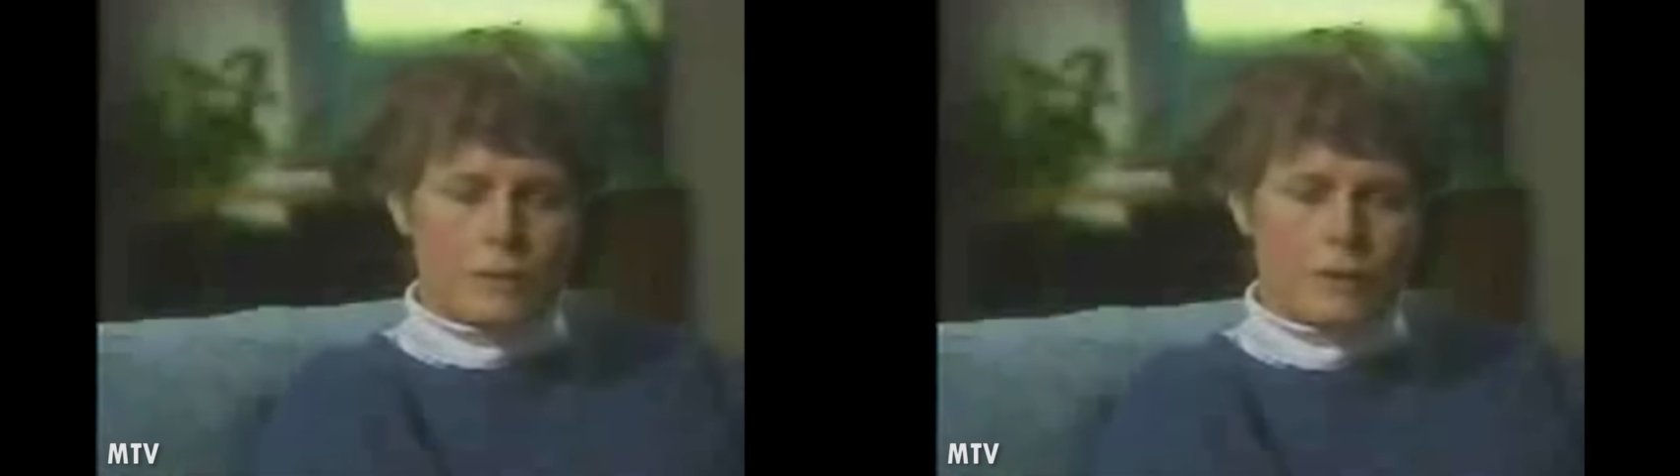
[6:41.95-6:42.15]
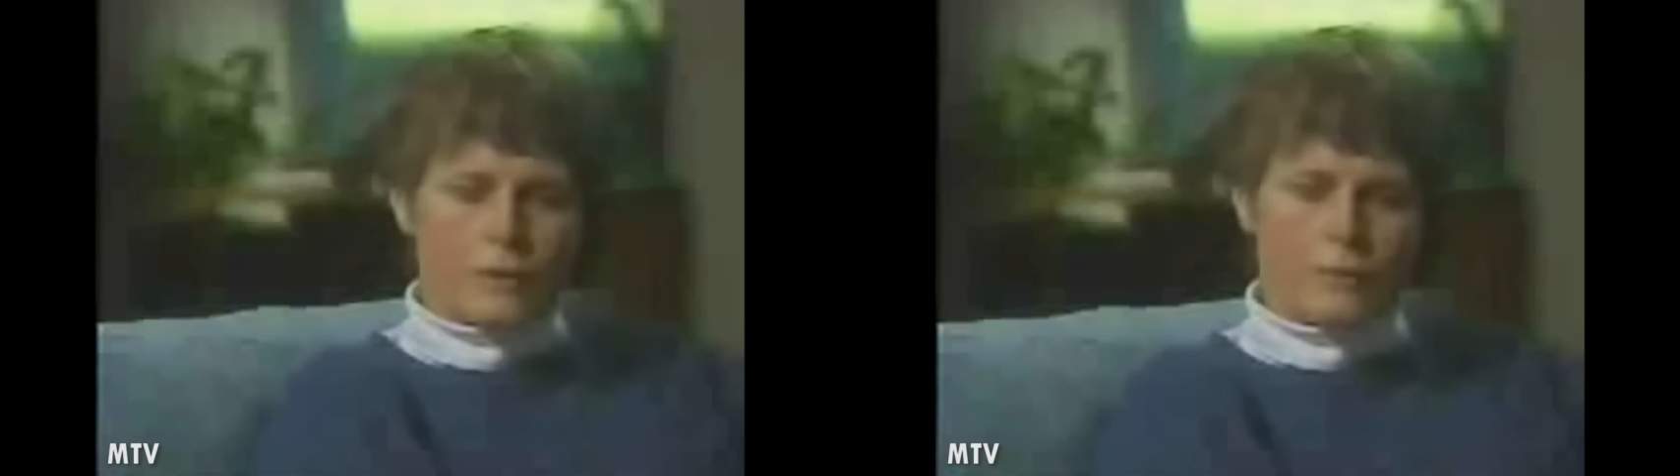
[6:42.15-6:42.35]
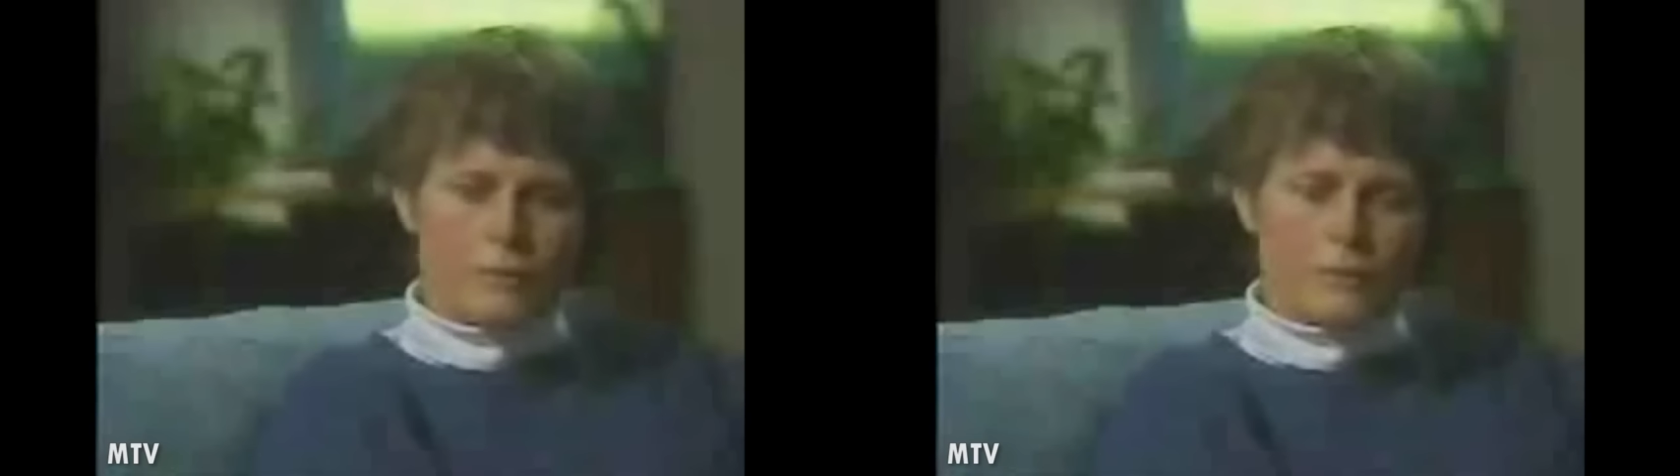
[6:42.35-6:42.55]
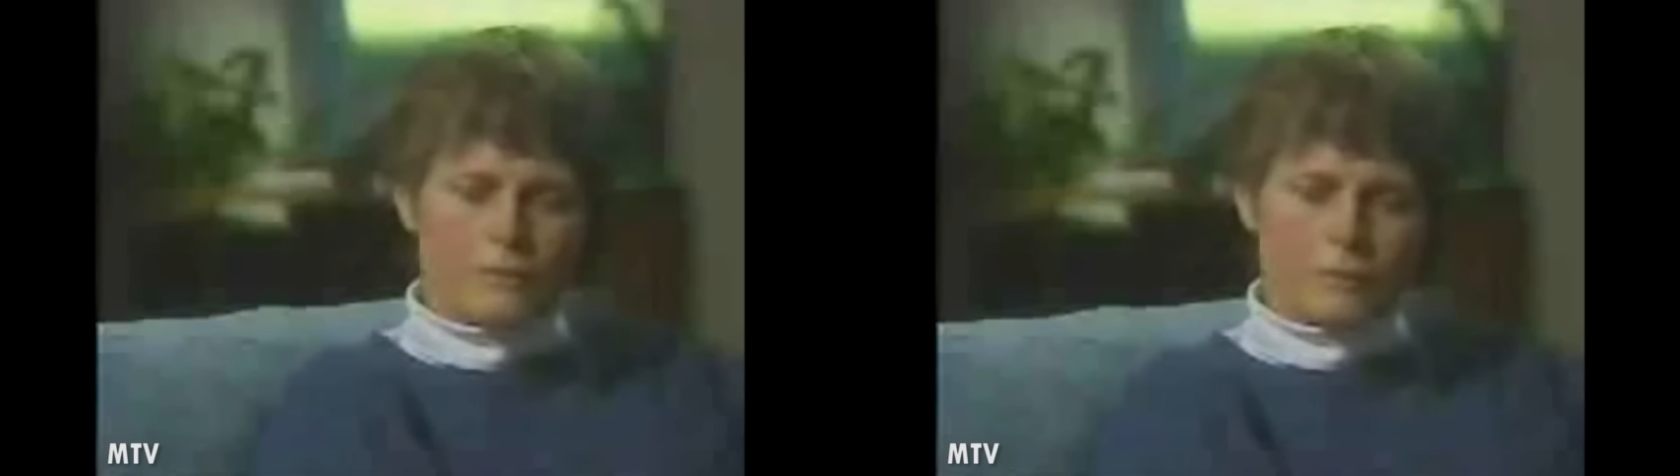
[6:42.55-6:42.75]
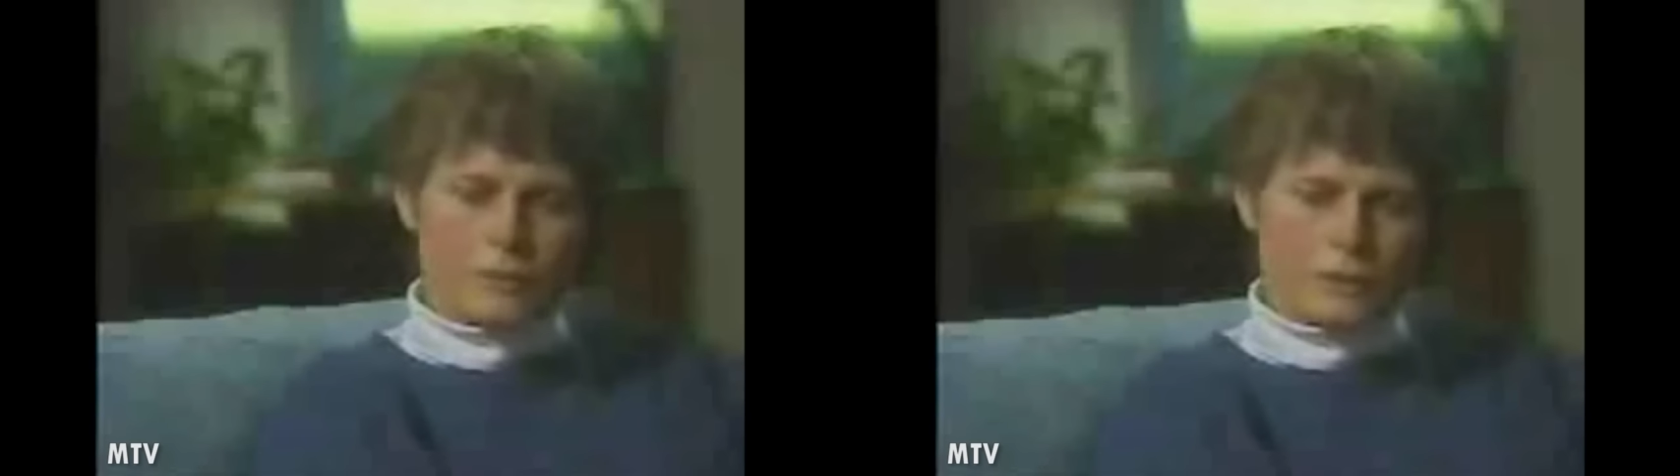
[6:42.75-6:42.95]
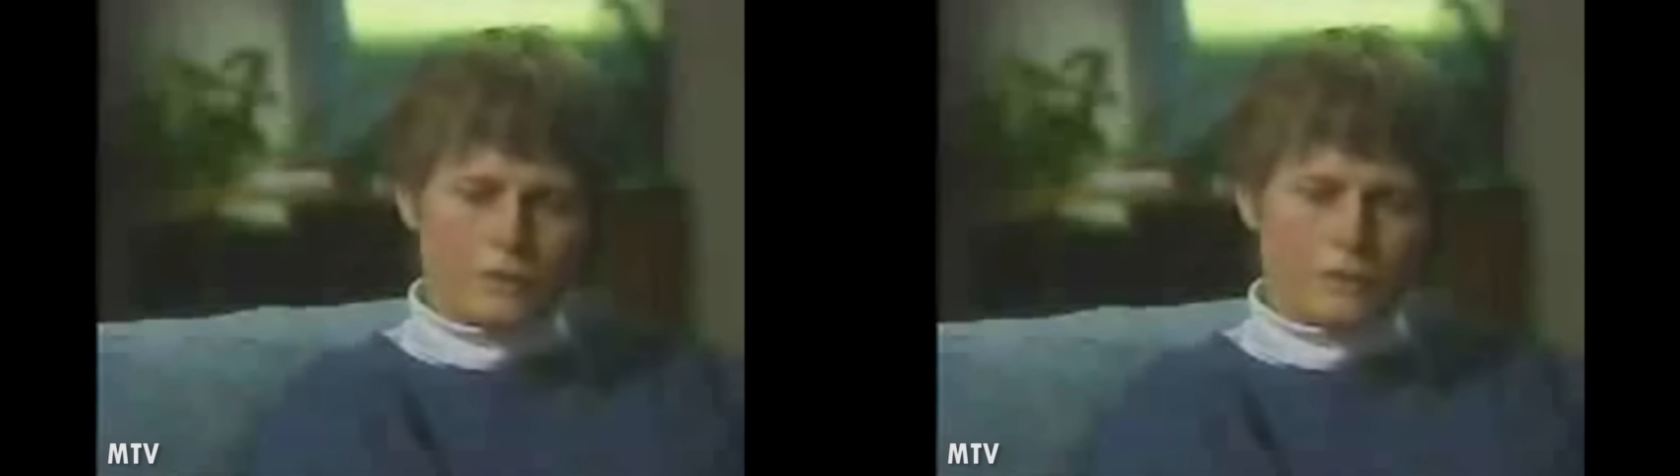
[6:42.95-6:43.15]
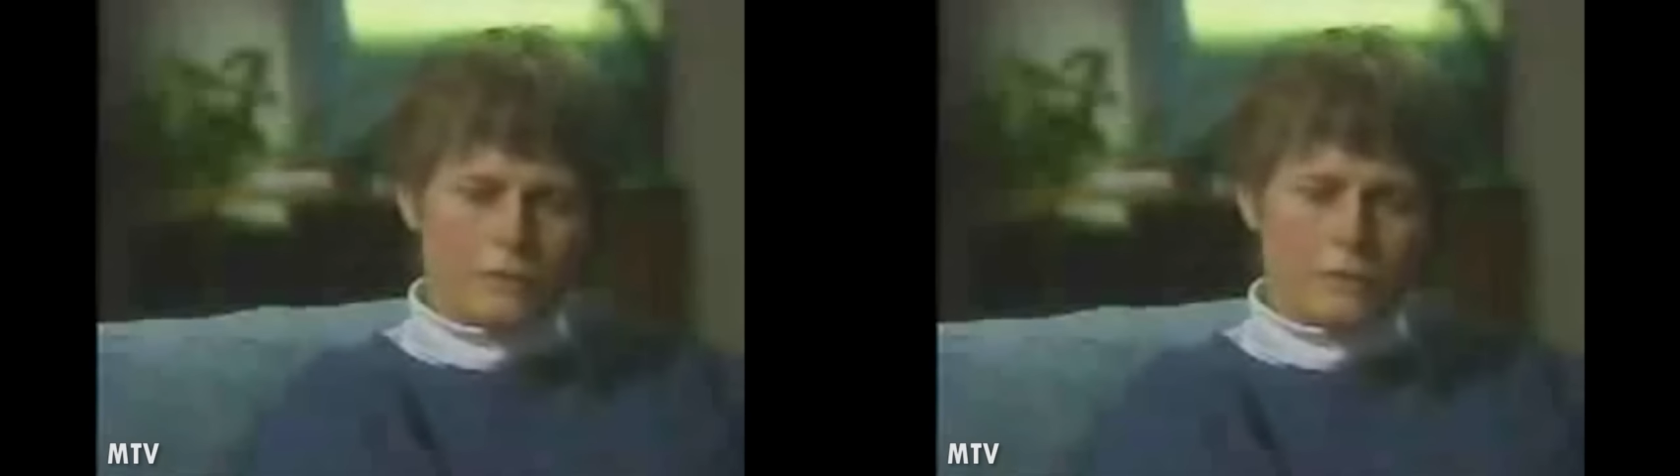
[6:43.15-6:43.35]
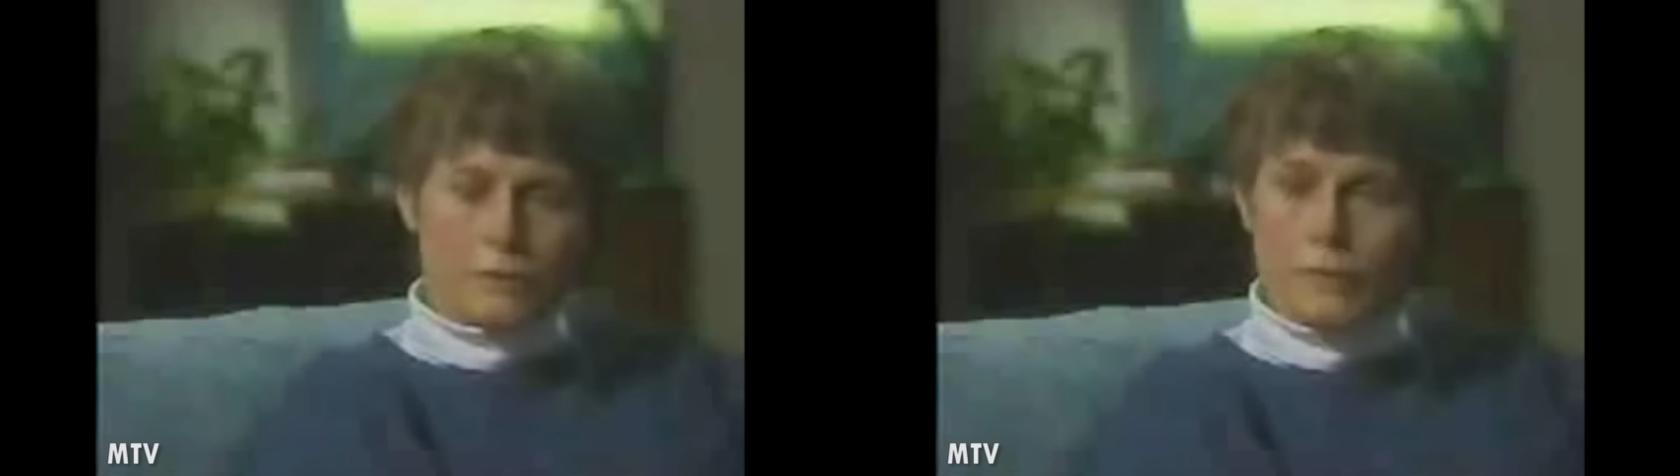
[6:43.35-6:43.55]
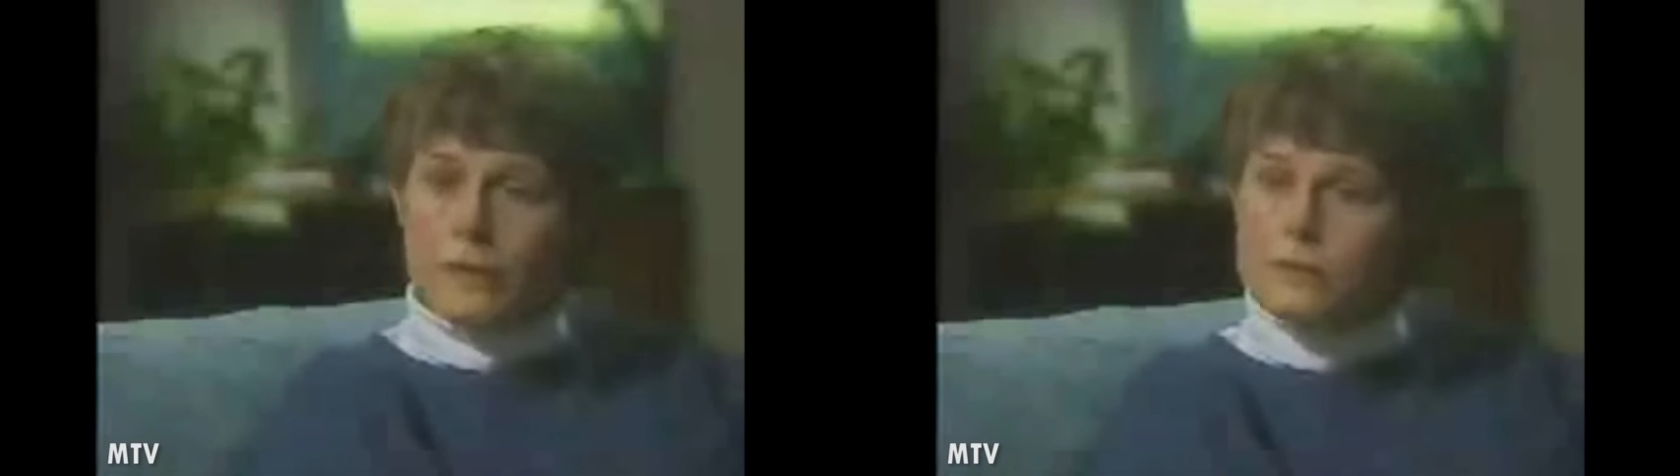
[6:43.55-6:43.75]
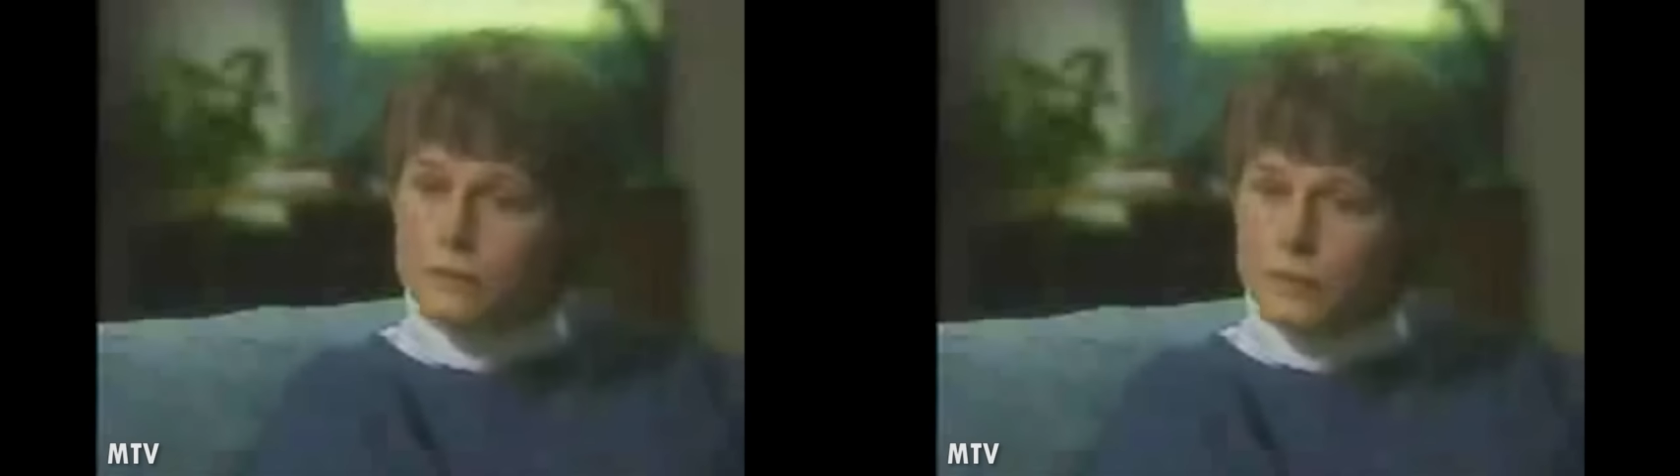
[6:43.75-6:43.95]
Ron Hubbard particularly, or
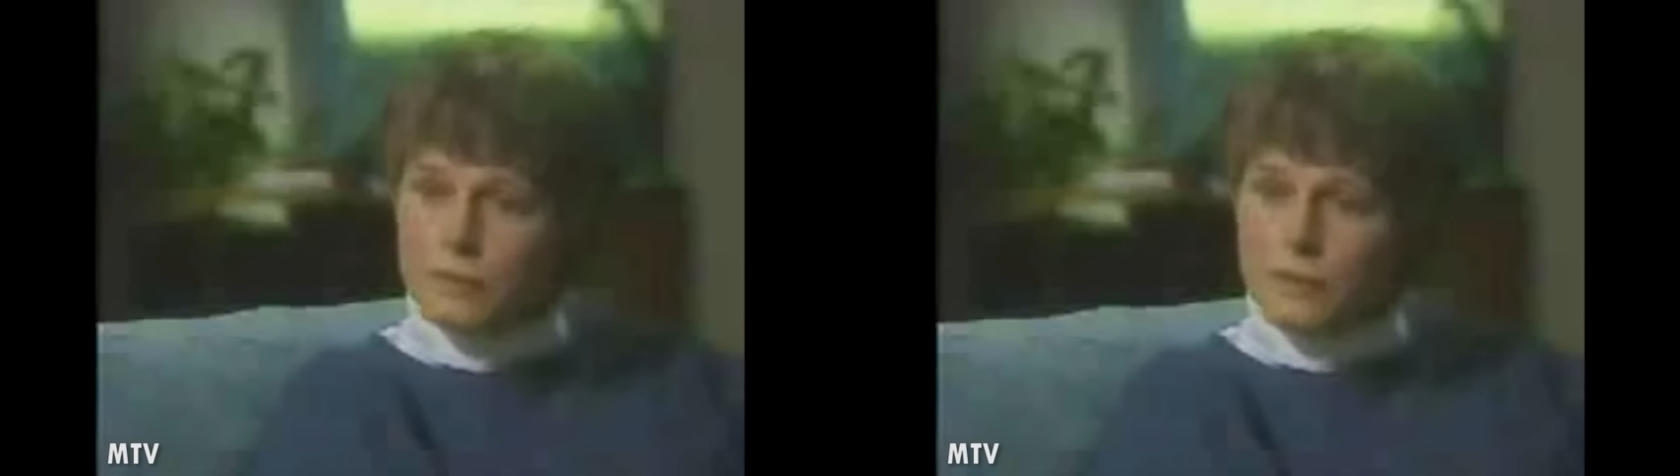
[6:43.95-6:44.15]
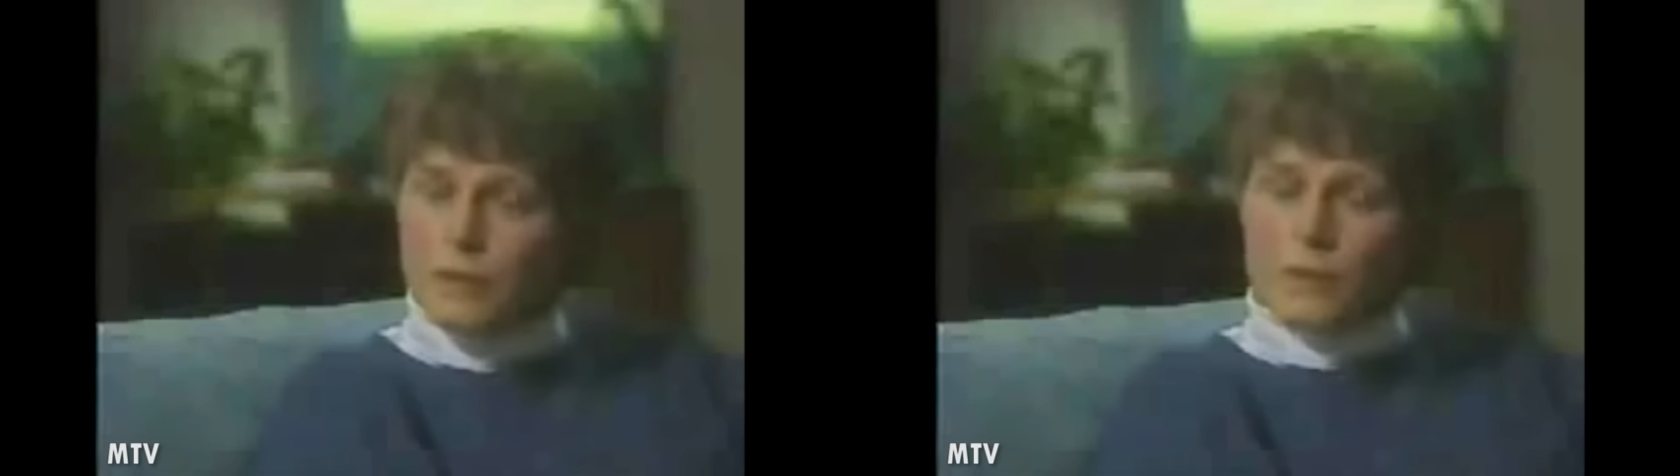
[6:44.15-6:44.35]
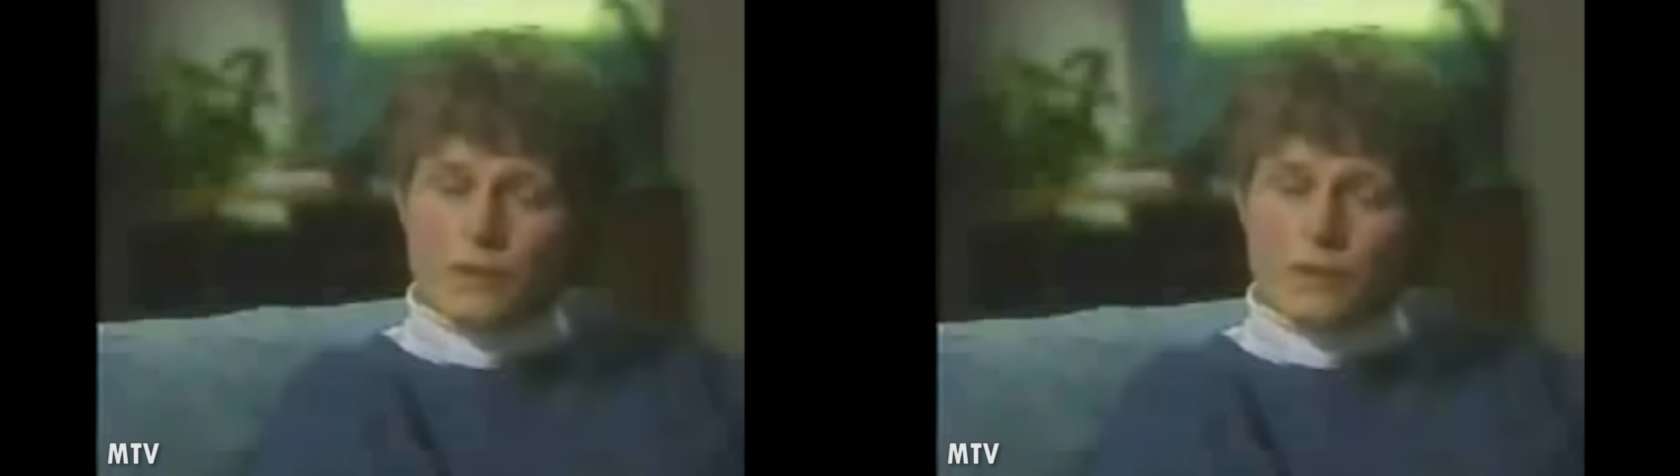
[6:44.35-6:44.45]
management,